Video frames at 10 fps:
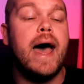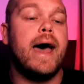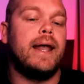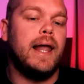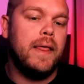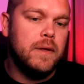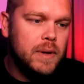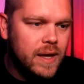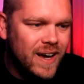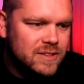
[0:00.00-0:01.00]
and let
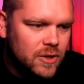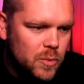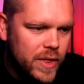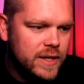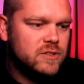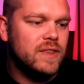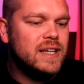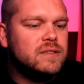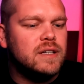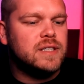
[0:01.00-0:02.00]
them get on with it. So
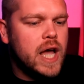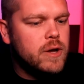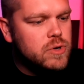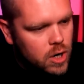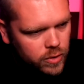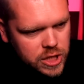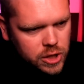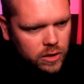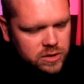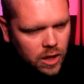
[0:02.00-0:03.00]
this is how Norwich
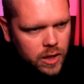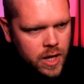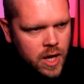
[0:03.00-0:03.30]
got on